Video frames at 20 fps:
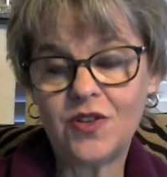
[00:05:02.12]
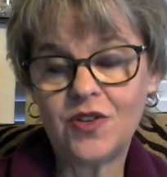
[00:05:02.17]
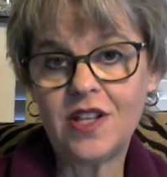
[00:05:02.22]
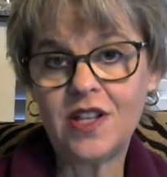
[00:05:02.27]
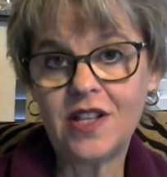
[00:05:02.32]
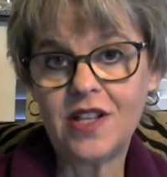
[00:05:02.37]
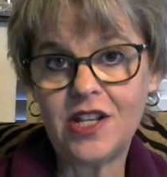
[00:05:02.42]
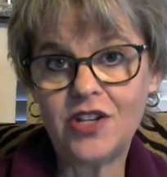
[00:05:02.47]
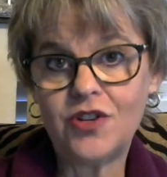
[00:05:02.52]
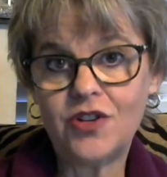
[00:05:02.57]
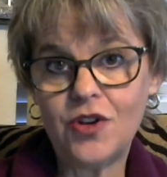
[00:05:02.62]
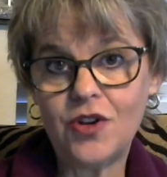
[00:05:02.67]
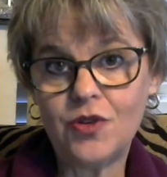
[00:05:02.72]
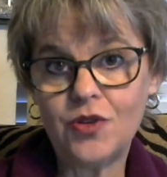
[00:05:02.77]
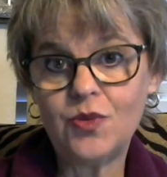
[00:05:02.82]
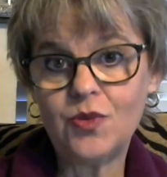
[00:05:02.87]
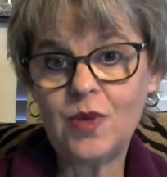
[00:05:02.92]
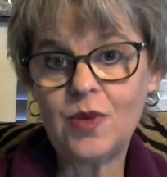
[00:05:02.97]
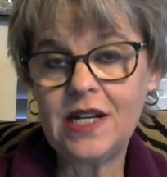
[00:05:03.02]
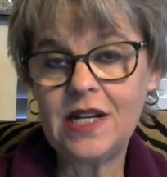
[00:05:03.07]
the lender knows
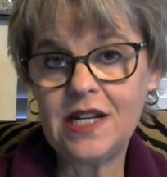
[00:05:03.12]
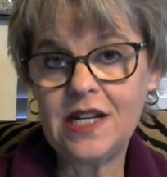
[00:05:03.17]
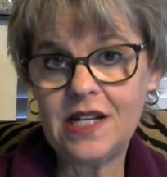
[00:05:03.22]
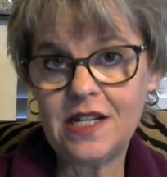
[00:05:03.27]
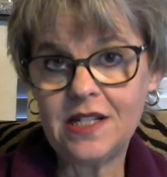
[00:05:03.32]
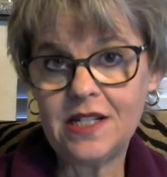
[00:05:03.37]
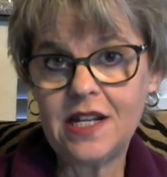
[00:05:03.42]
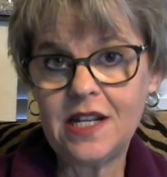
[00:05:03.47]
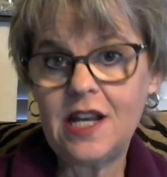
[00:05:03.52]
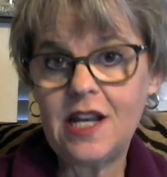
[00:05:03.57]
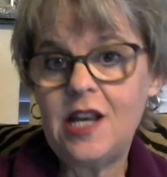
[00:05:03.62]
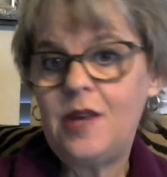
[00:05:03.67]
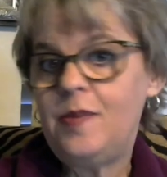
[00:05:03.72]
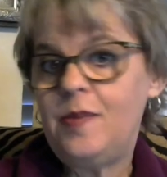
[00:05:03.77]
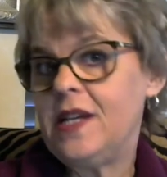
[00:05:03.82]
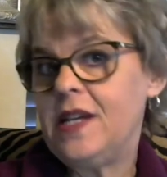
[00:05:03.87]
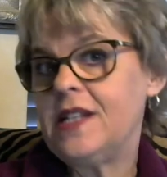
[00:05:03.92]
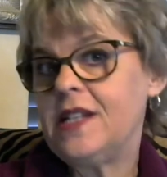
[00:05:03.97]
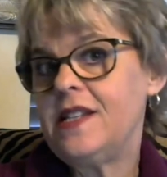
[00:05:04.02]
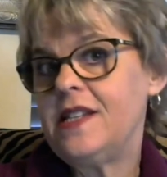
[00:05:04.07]
what it is
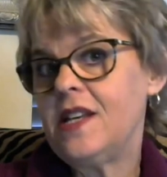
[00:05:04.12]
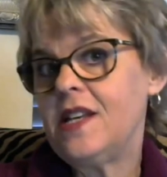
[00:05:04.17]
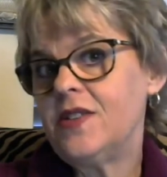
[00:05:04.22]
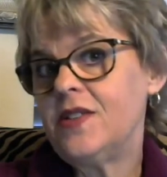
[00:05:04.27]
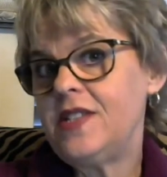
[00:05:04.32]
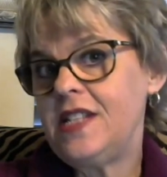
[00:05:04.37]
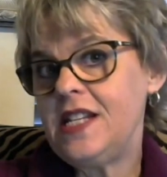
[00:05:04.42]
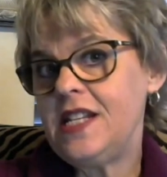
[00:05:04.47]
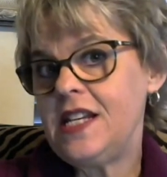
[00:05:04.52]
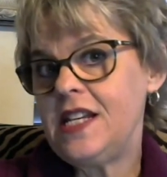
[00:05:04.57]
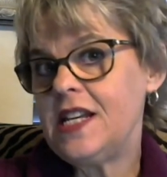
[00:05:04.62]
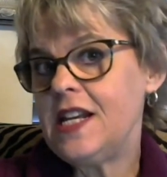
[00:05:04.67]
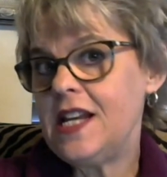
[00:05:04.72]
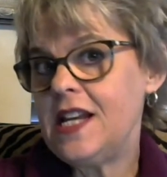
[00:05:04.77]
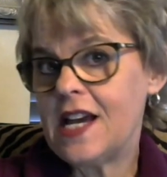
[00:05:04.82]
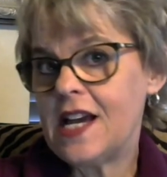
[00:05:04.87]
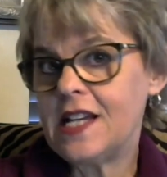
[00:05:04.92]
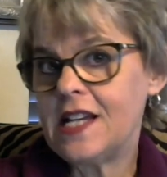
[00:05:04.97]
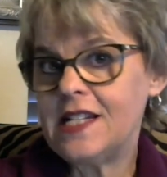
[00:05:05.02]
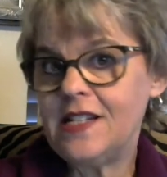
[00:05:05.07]
because they'll see any
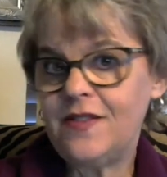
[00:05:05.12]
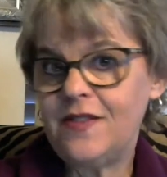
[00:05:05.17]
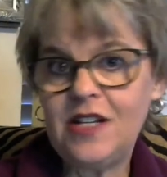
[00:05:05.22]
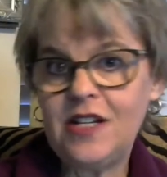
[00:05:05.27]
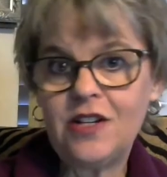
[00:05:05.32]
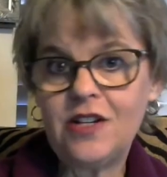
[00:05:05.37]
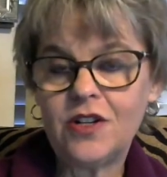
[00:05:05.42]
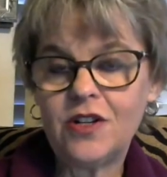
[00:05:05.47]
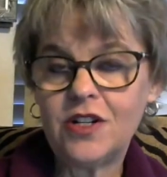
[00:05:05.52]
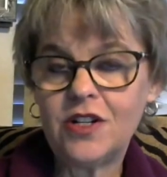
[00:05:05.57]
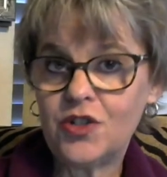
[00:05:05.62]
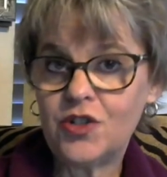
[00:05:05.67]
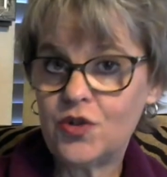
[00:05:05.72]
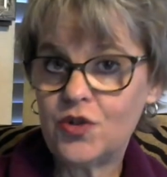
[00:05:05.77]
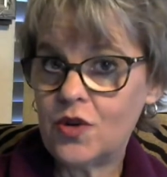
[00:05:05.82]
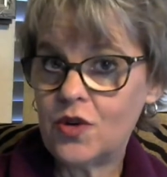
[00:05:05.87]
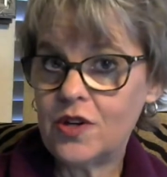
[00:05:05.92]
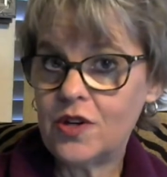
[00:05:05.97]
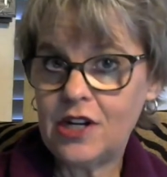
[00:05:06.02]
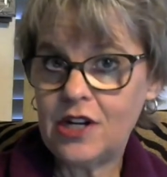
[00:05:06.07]
activity or
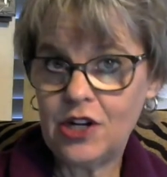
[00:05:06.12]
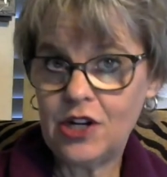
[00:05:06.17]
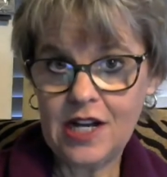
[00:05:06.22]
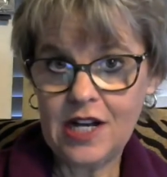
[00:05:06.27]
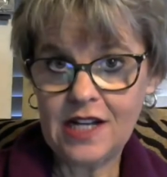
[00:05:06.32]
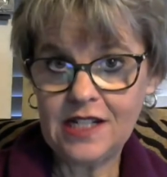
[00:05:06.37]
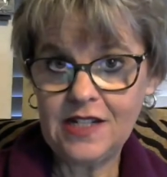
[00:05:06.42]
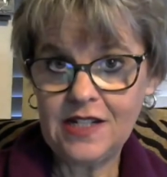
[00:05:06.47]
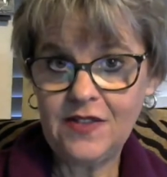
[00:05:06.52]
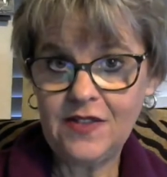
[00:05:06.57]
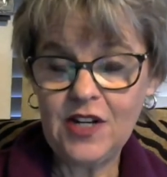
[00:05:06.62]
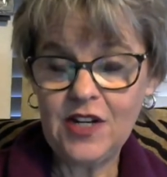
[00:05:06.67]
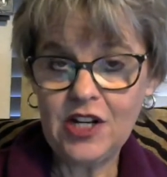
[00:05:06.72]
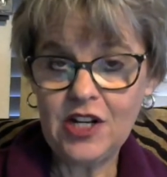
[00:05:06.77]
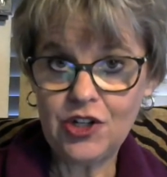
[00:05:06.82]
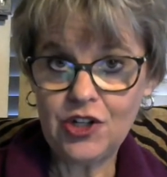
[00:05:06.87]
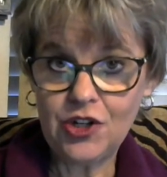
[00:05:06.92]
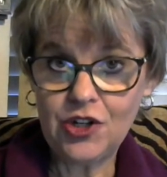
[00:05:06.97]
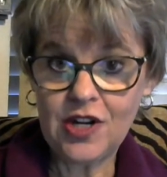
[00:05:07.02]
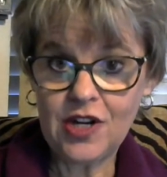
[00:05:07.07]
extraordinary activity on
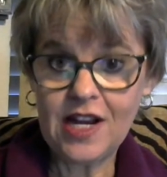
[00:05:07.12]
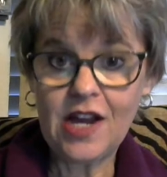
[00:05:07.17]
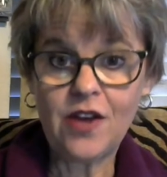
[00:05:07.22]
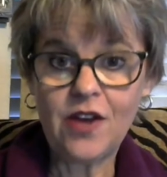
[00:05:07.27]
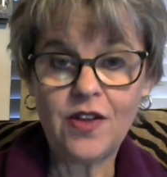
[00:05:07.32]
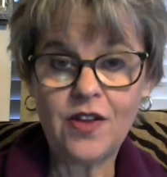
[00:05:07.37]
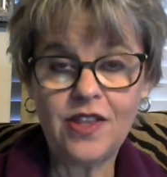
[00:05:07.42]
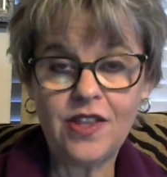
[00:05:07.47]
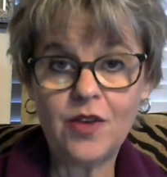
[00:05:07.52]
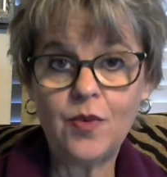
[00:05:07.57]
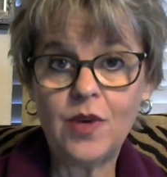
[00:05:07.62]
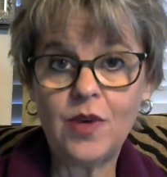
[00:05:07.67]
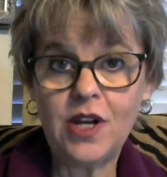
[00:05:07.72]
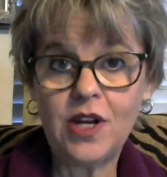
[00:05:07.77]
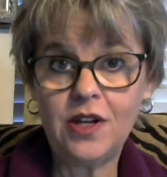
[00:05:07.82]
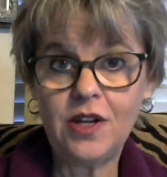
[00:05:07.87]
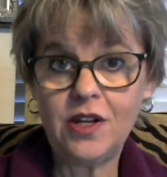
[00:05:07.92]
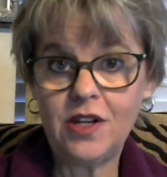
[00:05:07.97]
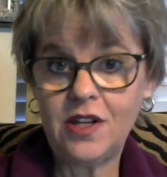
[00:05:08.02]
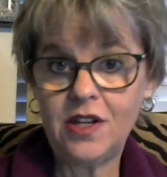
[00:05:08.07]
your account and they'll want it
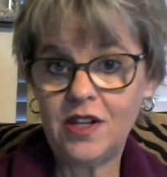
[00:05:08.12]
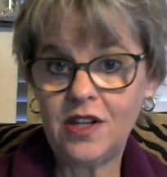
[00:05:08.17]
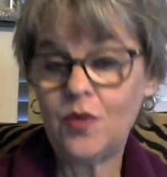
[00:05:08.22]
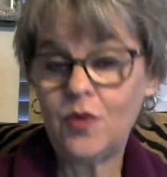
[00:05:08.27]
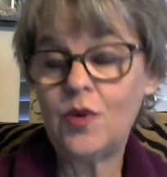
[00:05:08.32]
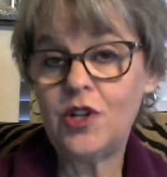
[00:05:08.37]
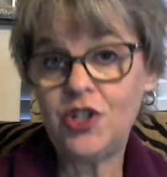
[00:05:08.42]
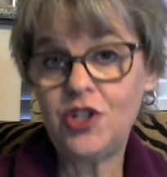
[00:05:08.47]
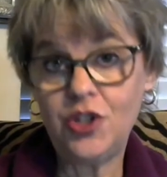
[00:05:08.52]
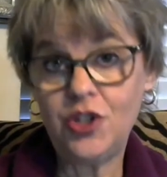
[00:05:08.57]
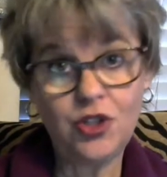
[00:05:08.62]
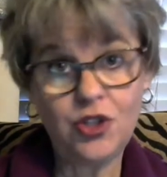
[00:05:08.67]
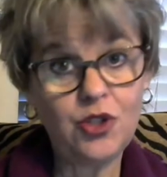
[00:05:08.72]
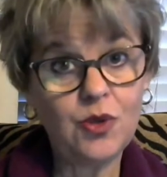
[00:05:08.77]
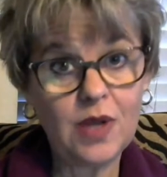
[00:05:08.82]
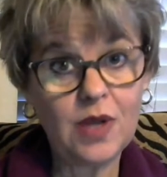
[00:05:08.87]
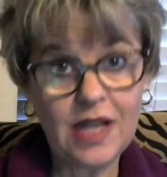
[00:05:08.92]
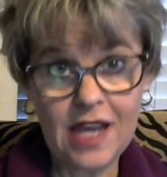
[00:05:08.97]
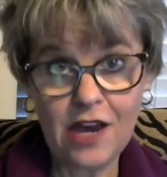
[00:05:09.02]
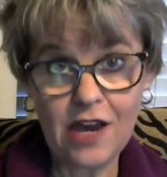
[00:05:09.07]
they'll want you to
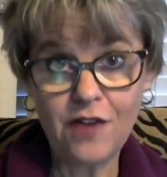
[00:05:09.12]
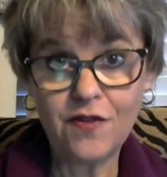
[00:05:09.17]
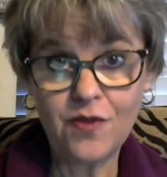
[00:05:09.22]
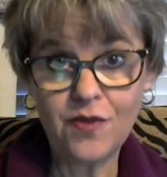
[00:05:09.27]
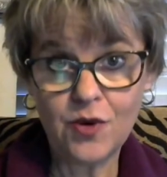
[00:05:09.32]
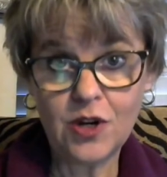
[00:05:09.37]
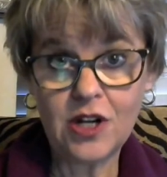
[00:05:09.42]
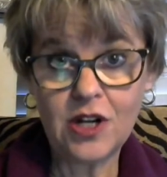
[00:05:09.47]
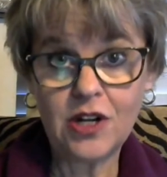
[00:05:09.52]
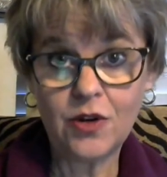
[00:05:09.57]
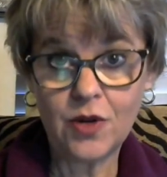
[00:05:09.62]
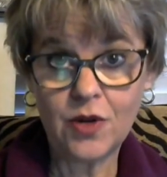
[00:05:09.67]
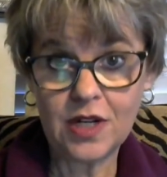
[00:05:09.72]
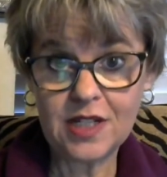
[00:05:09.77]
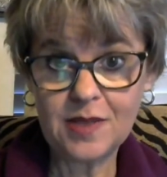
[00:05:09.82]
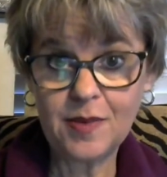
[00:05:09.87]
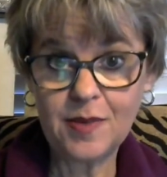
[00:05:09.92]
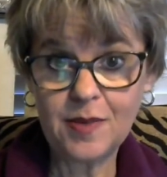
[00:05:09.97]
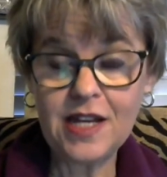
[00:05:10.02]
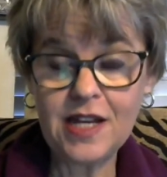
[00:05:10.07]
account for it or
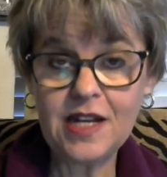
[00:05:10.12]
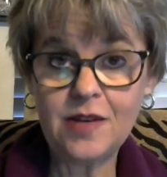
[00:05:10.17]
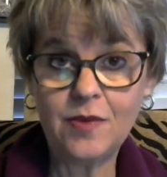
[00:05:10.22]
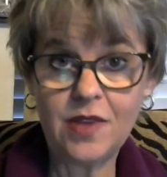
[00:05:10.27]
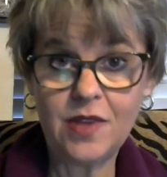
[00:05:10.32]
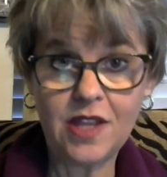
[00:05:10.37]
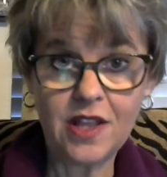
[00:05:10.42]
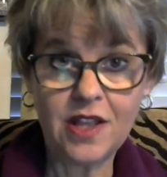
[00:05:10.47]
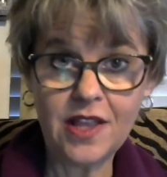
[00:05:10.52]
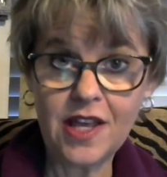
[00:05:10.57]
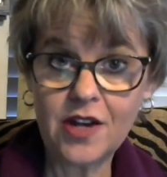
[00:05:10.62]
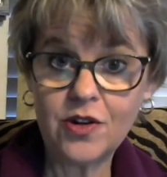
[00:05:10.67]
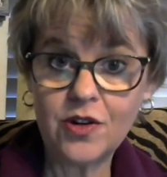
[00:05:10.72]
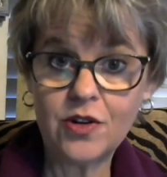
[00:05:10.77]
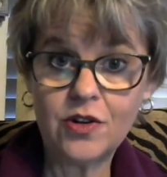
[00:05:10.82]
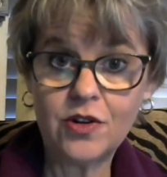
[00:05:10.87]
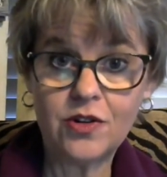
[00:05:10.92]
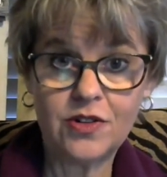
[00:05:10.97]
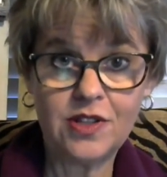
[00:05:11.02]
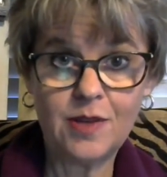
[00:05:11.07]
explain it with a letter
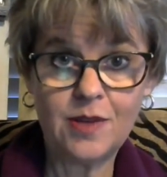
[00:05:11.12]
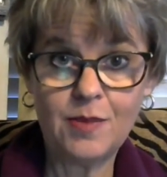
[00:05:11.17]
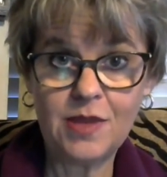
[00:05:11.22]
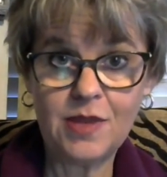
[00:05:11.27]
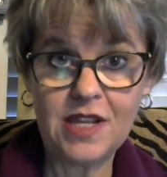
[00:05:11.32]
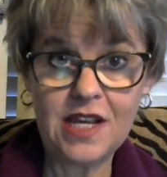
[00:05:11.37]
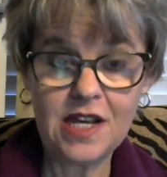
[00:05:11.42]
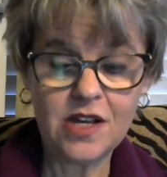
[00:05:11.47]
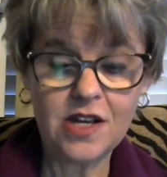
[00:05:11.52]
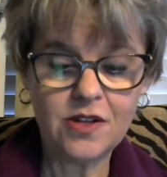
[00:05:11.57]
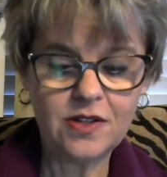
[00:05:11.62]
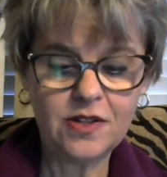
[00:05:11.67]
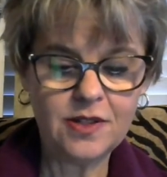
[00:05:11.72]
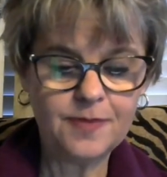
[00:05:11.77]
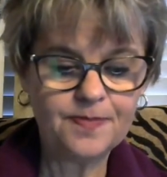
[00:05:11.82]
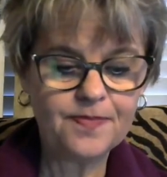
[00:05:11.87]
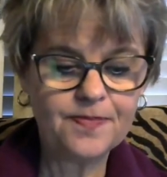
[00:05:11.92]
or something else.